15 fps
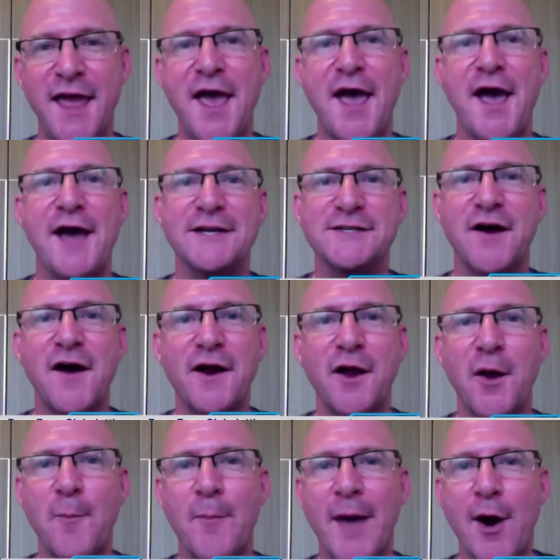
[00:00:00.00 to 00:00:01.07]
I talk
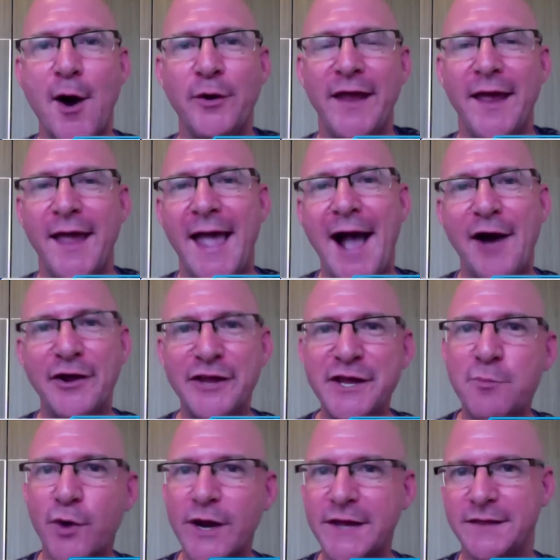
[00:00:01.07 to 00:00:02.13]
about how you can
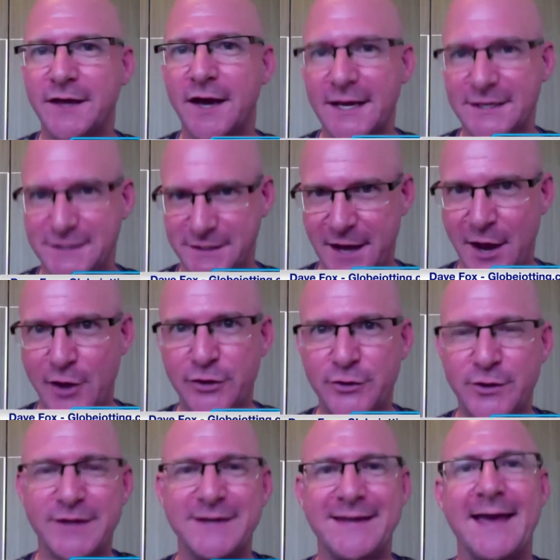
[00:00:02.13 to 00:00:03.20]
break the ice and how you
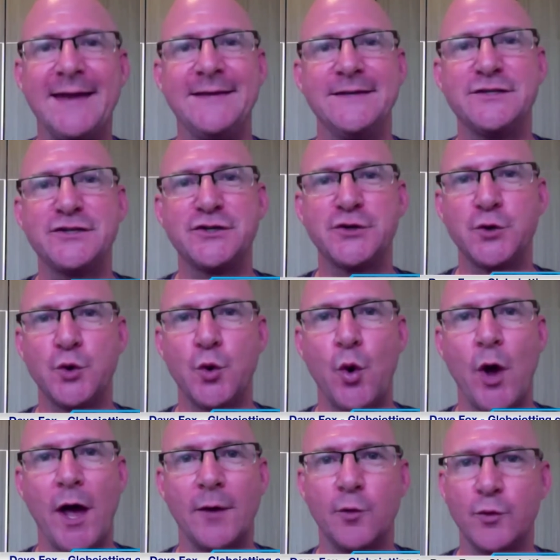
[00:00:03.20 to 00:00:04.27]
can get into
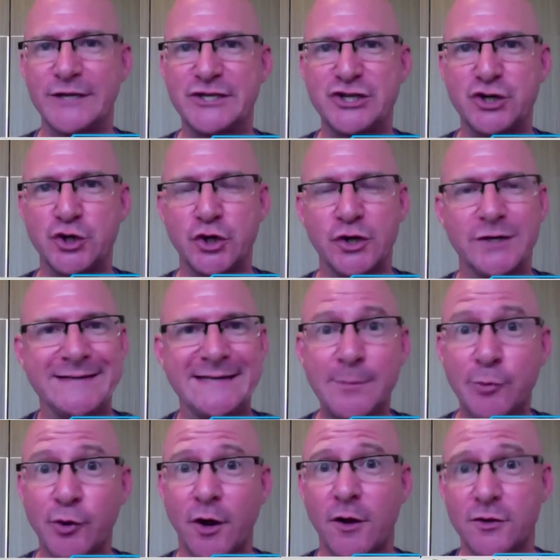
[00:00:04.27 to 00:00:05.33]
richer,
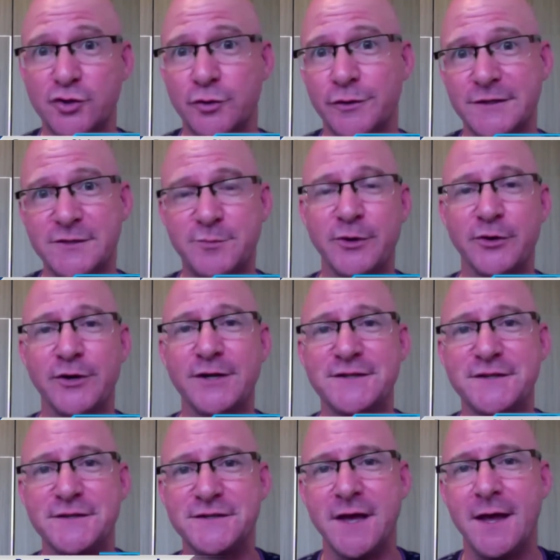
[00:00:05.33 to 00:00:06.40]
deeper cultural
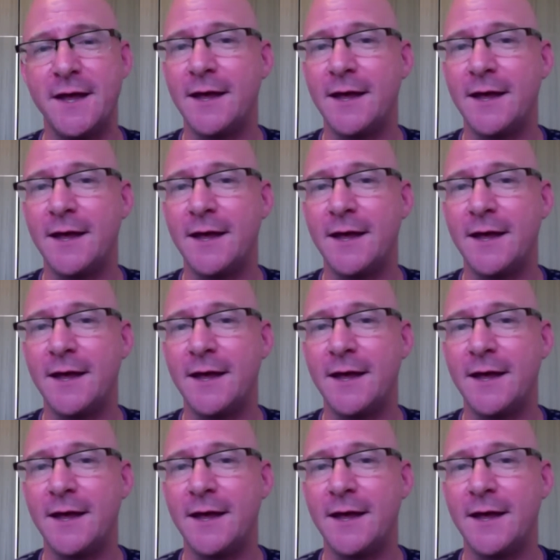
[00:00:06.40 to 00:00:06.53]
experiences,